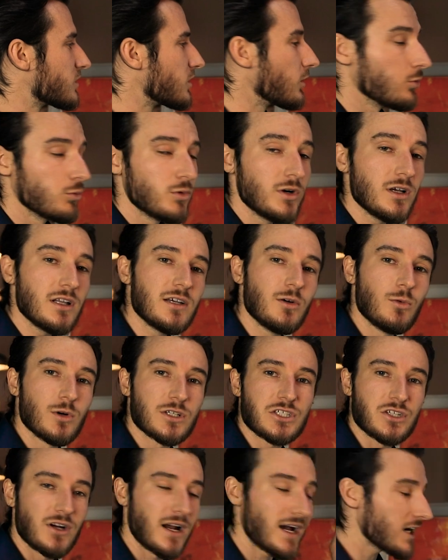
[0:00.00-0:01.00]
So really
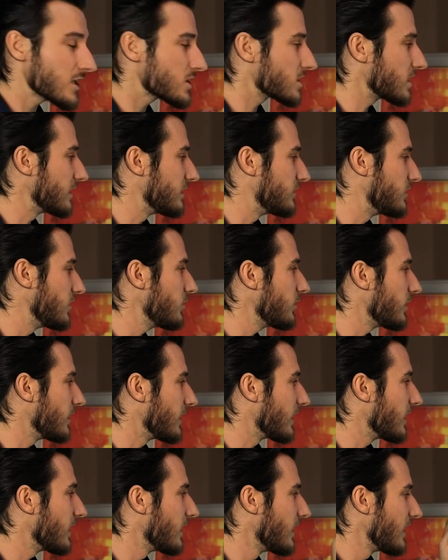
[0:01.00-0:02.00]
what you're actually
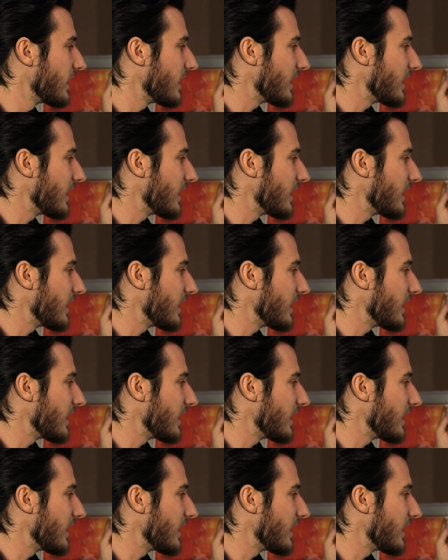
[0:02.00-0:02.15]
doing